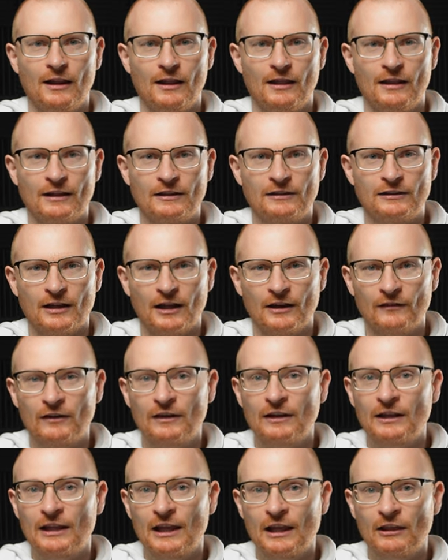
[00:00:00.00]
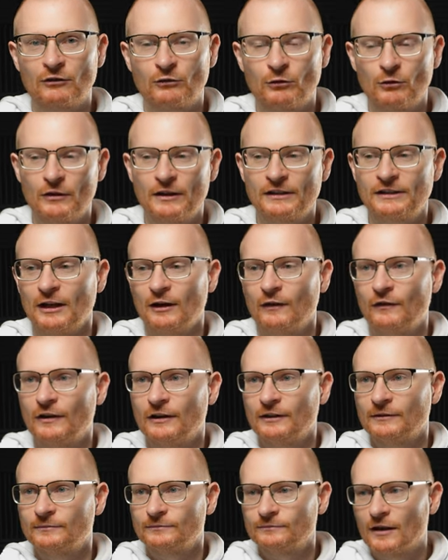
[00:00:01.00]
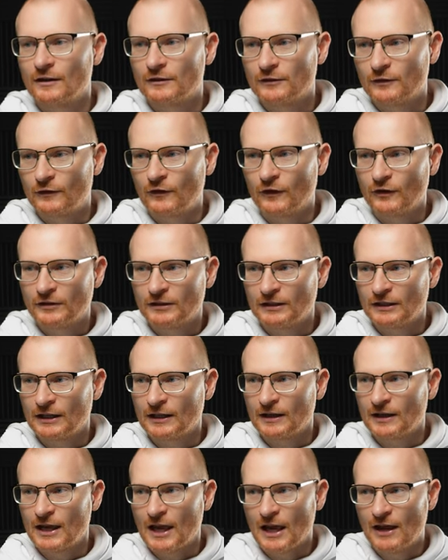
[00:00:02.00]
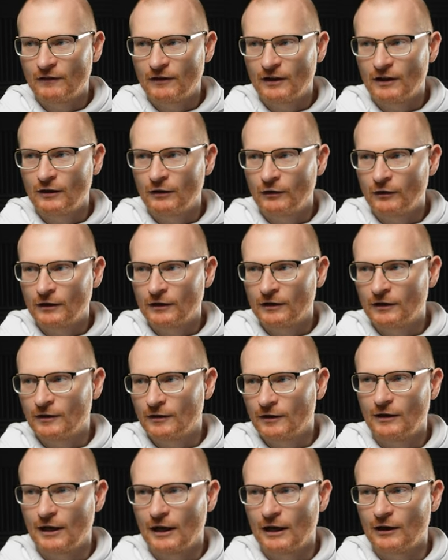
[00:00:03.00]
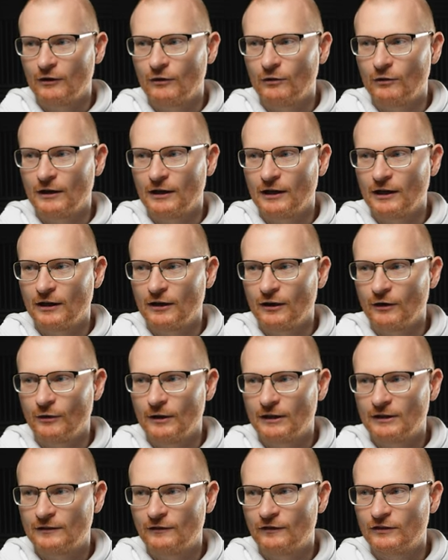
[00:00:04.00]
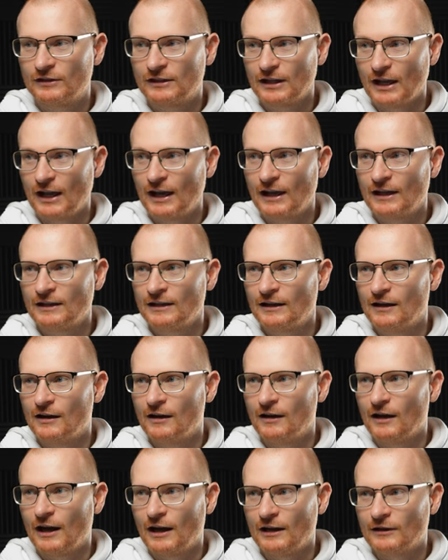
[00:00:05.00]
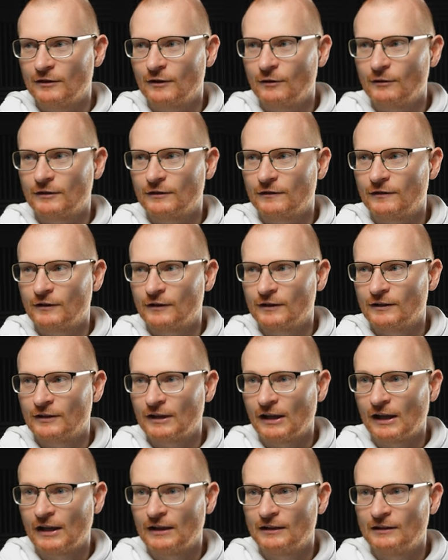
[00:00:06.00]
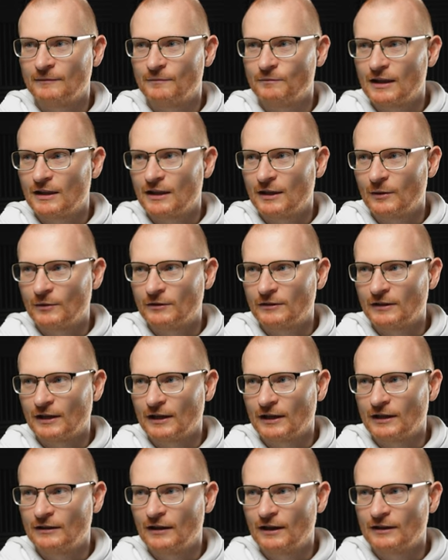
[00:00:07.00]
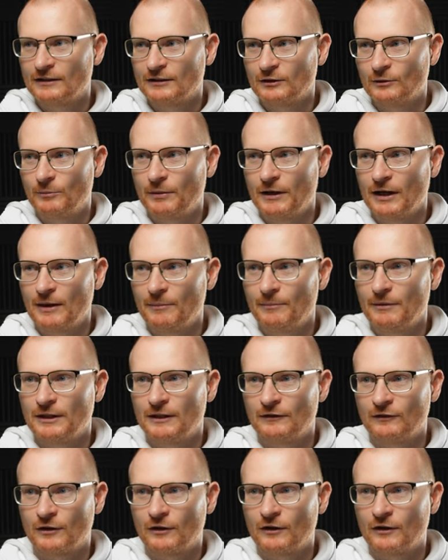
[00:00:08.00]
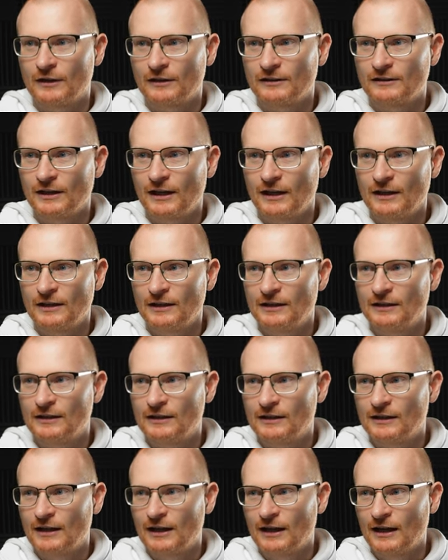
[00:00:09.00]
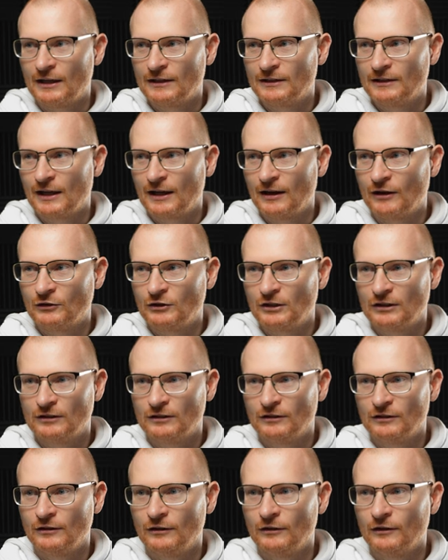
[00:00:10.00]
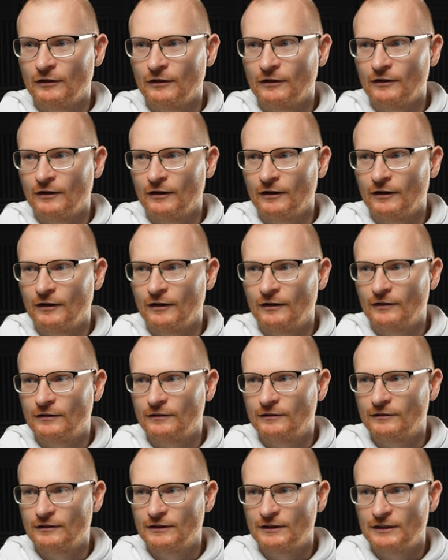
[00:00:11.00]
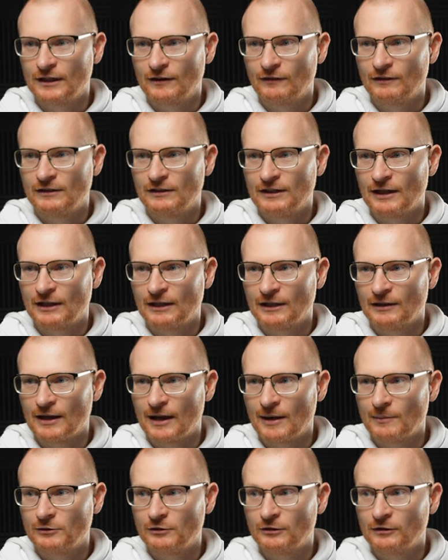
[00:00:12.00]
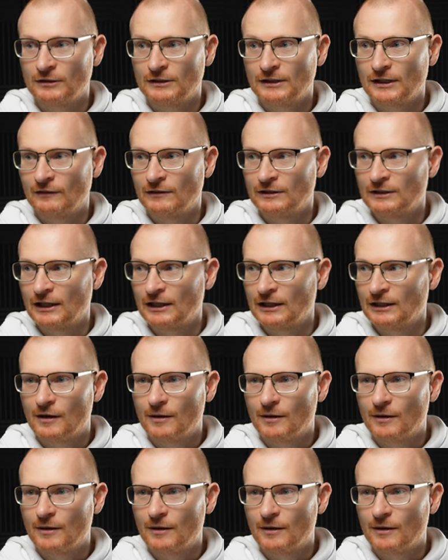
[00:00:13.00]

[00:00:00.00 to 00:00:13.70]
Let's dive in and get through all this alpha. So, firstly, having a look at CoinGecko, it's sad. I know it's very sad. There was like a nice little pump and everyone got excited. And now just look. Oh, devastating. Absolutely devastating.